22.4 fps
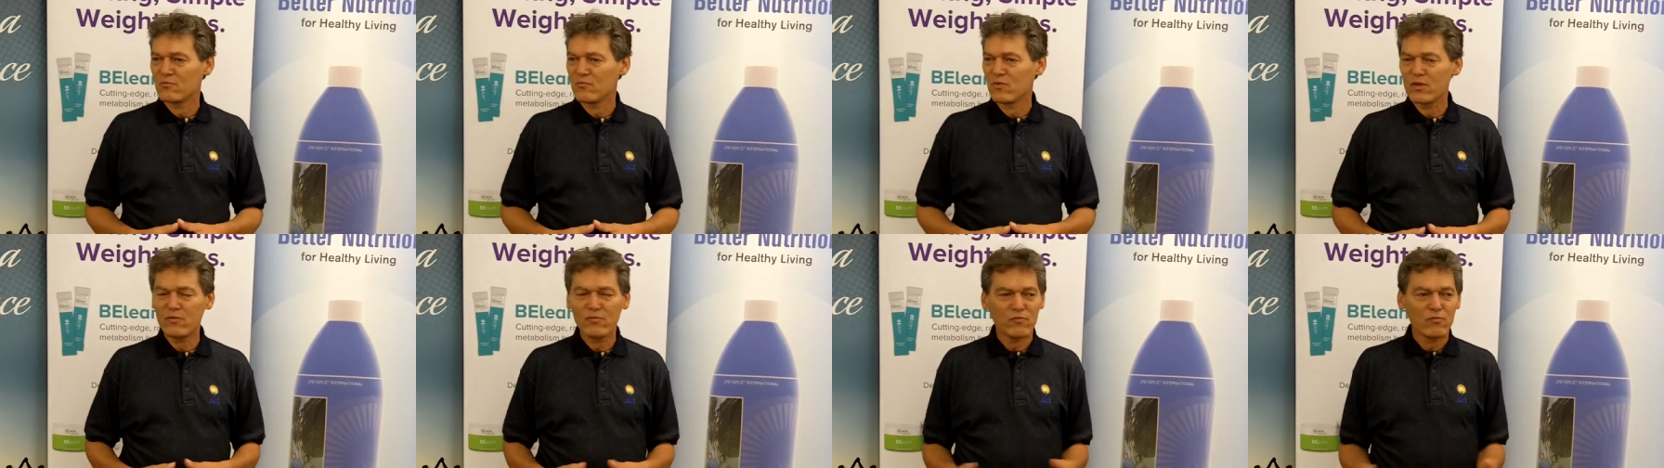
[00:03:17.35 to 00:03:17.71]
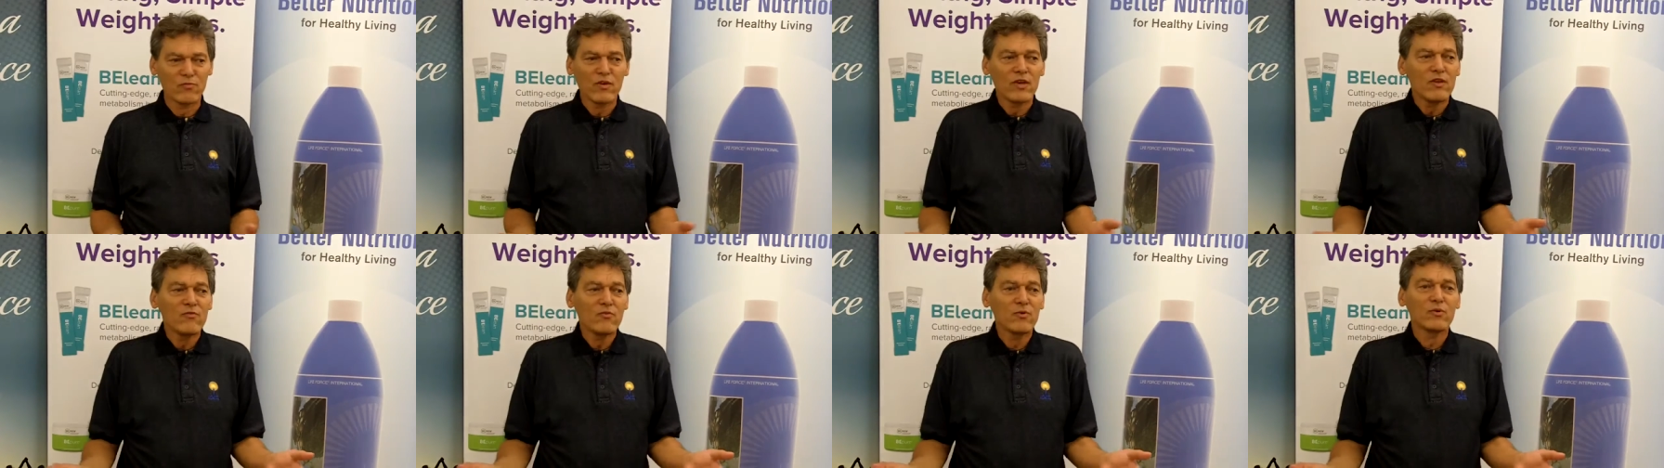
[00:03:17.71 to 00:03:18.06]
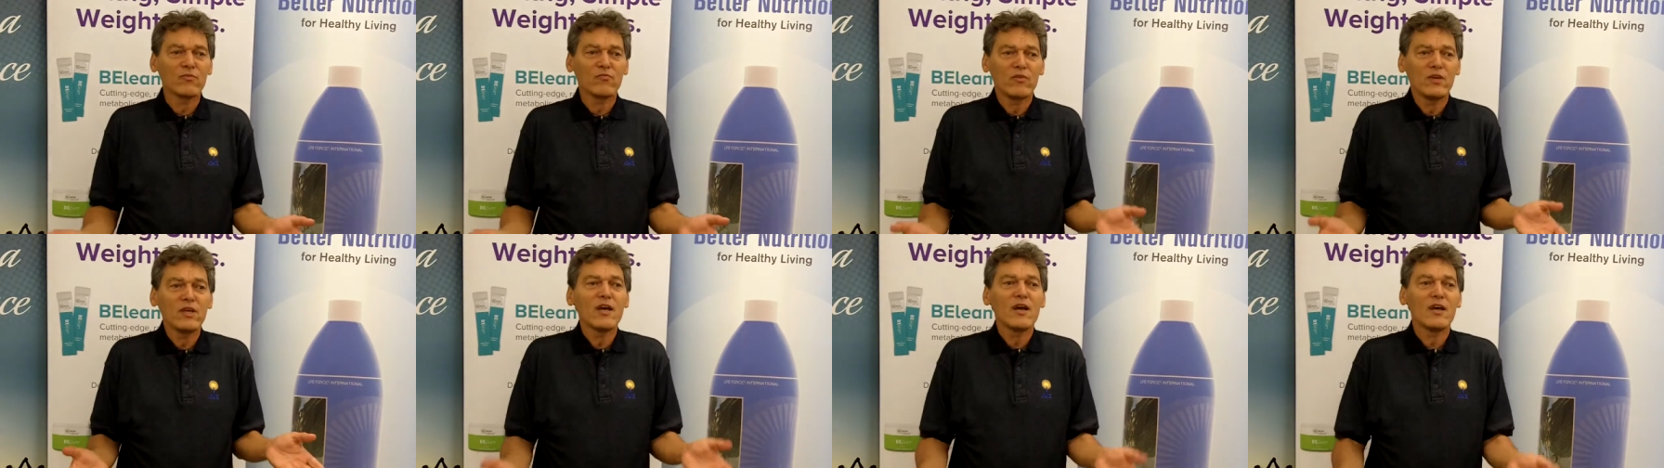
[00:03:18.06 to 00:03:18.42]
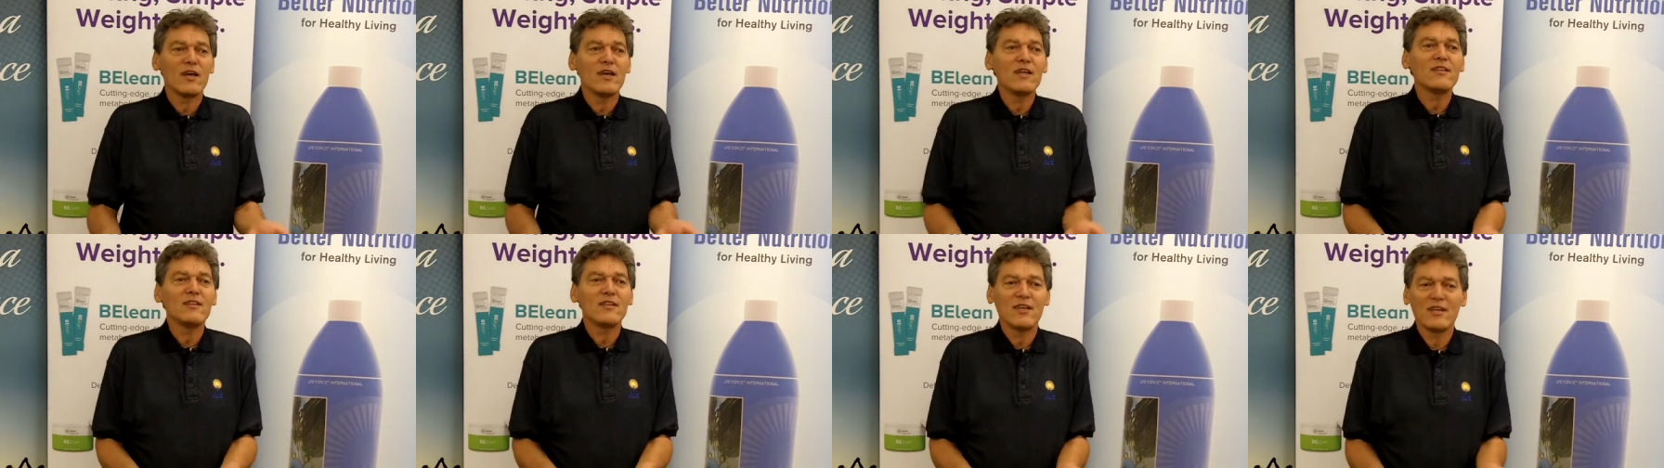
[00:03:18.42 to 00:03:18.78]
We, we, we
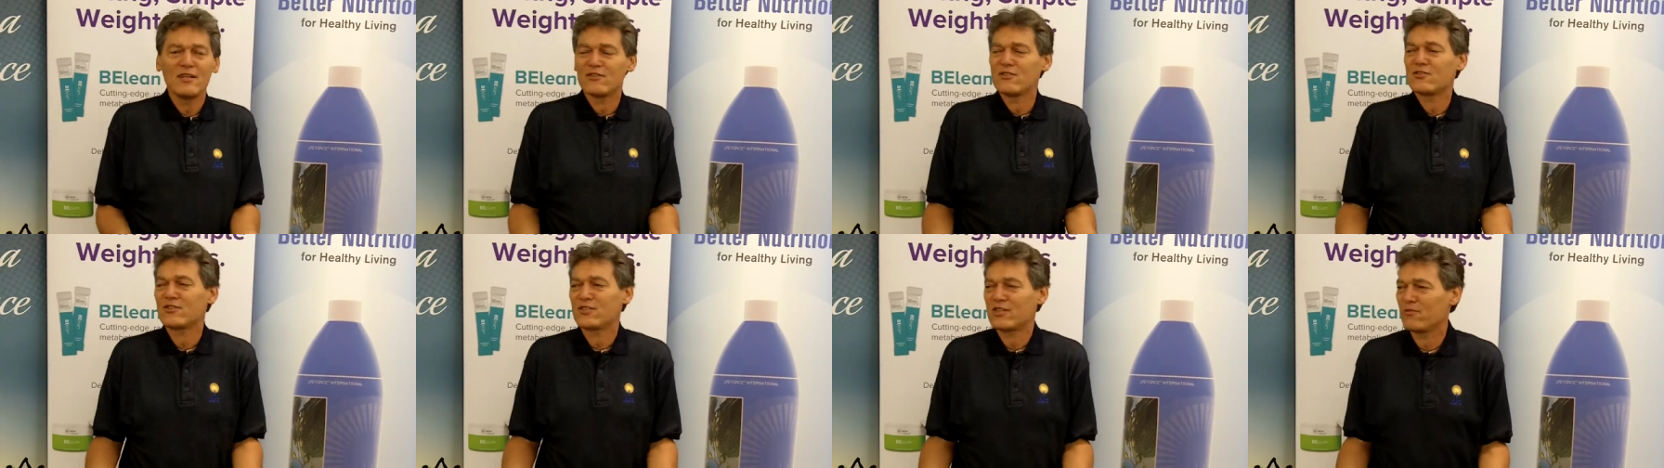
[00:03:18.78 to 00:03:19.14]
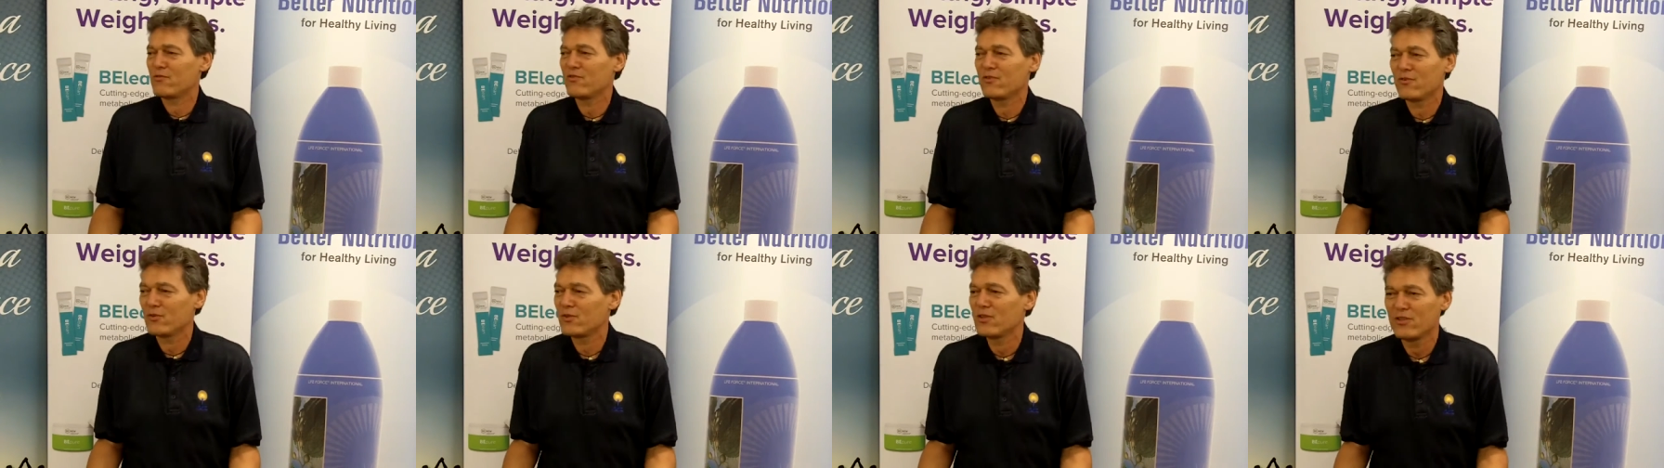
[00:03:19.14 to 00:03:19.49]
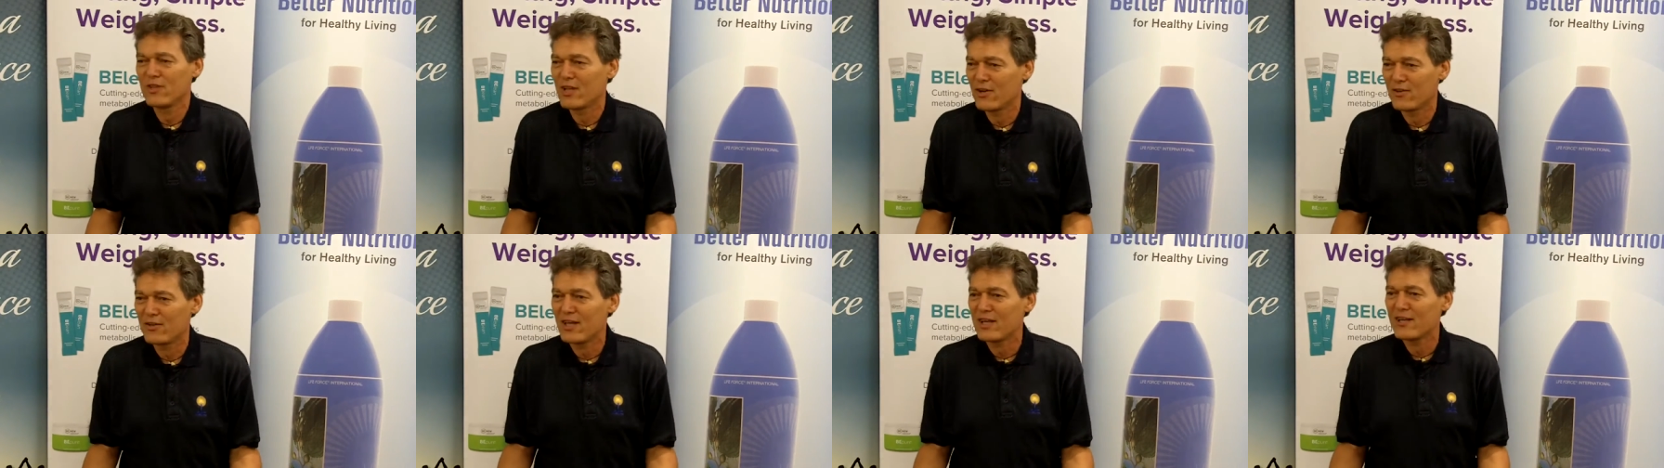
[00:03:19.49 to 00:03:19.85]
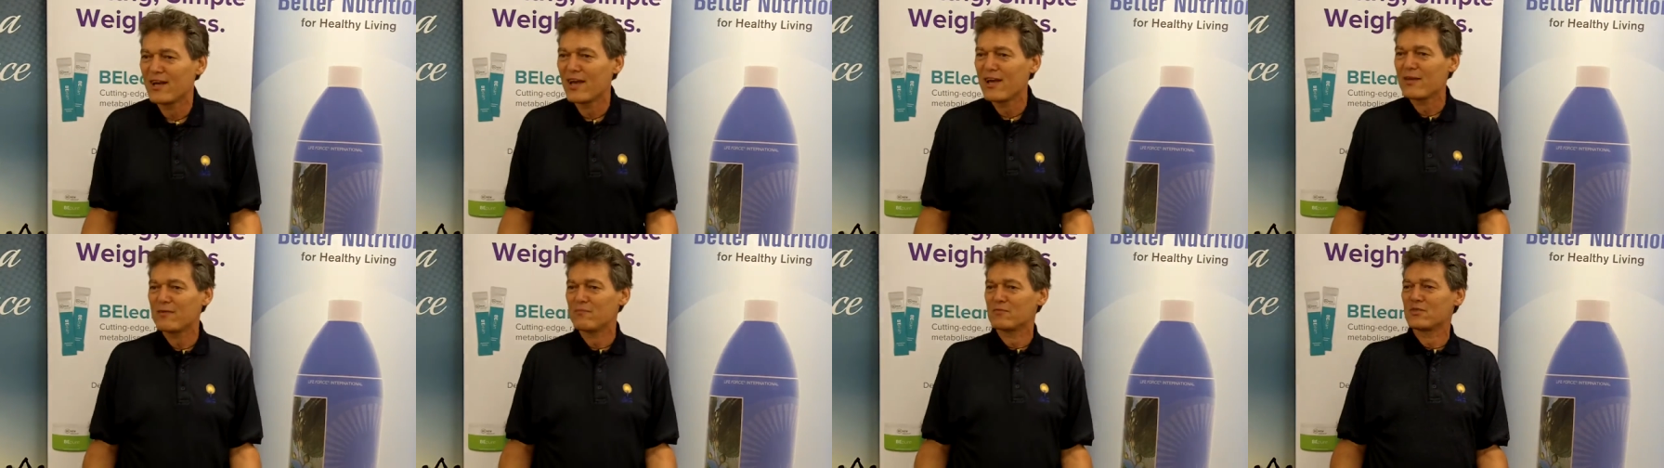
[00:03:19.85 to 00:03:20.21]
are in the industry, we wouldn't know their
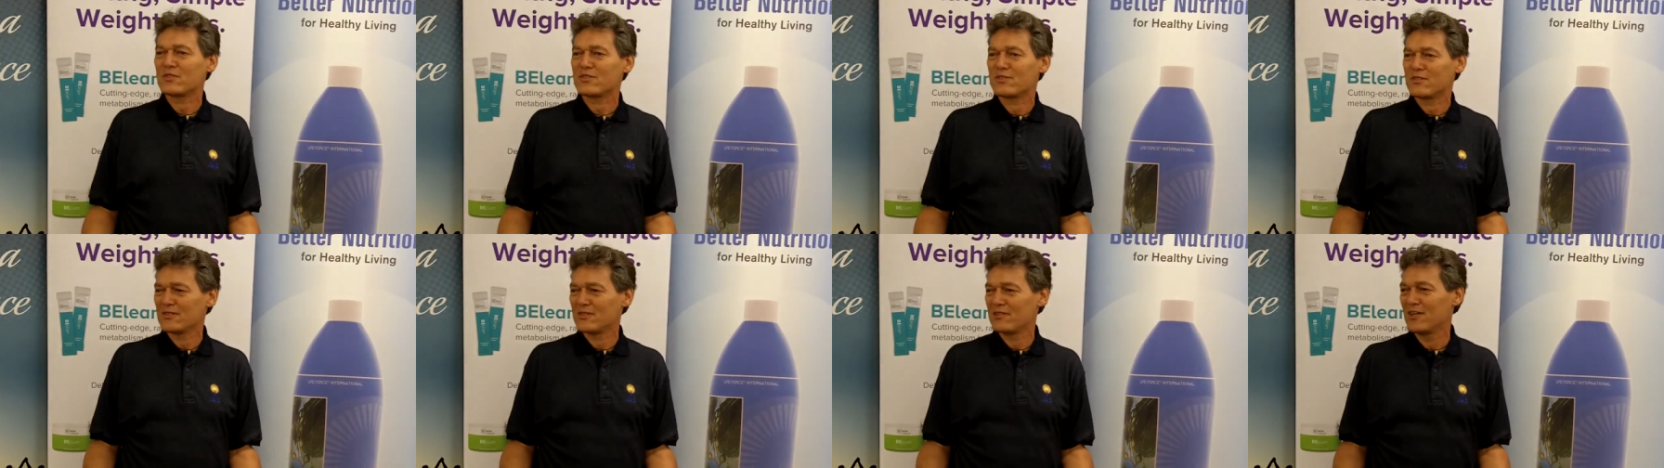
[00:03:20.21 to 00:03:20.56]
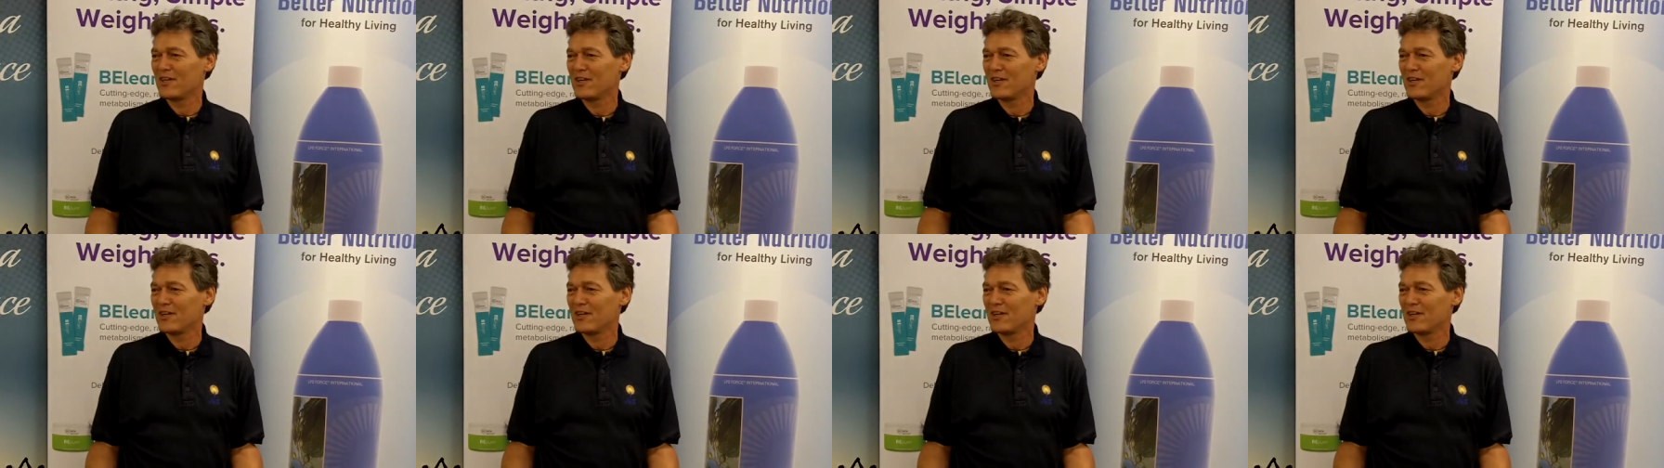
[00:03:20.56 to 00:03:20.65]
names.